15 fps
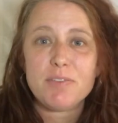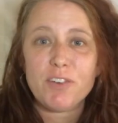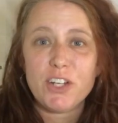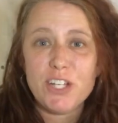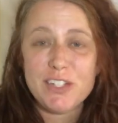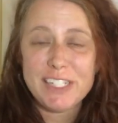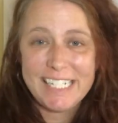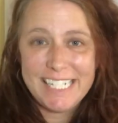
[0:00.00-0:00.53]
for
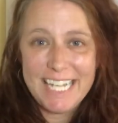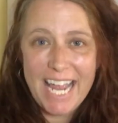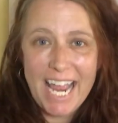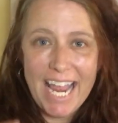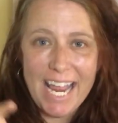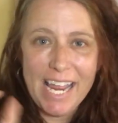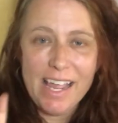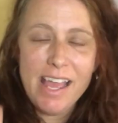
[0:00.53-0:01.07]
you
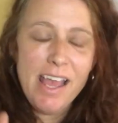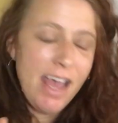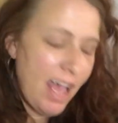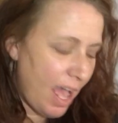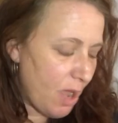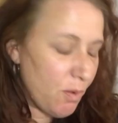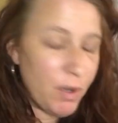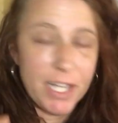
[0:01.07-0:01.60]
today.
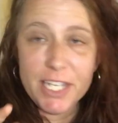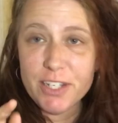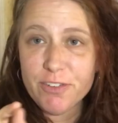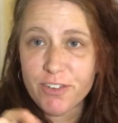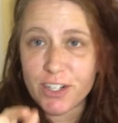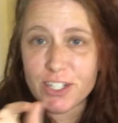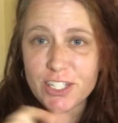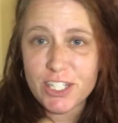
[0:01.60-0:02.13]
I want you
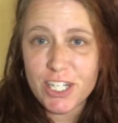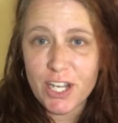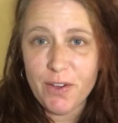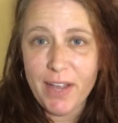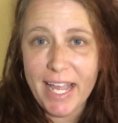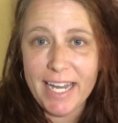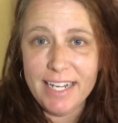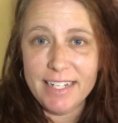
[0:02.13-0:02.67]
first to
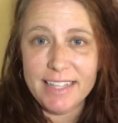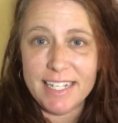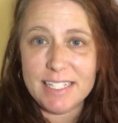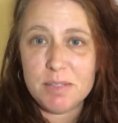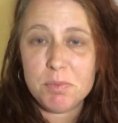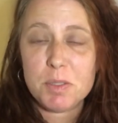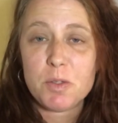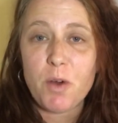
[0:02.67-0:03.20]
go ahead and hit
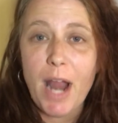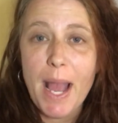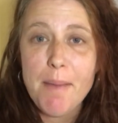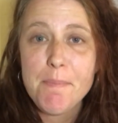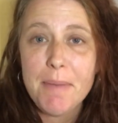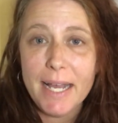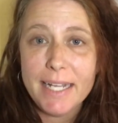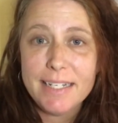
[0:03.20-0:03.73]
that
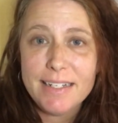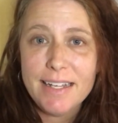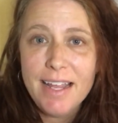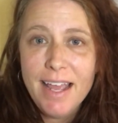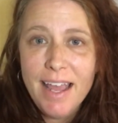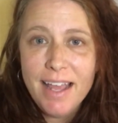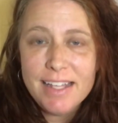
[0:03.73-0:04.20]
subscribe button